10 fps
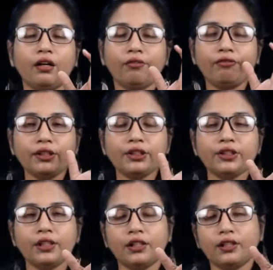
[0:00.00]
which
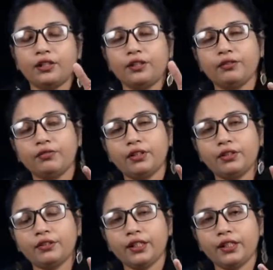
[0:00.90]

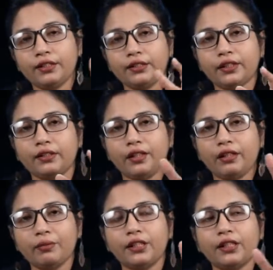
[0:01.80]
there is a
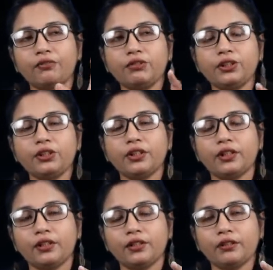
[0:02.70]
dilemma that which
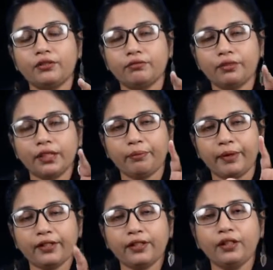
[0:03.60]
that
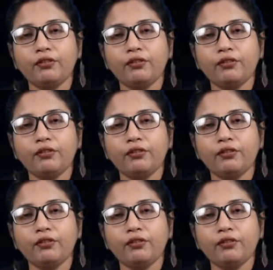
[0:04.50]
matter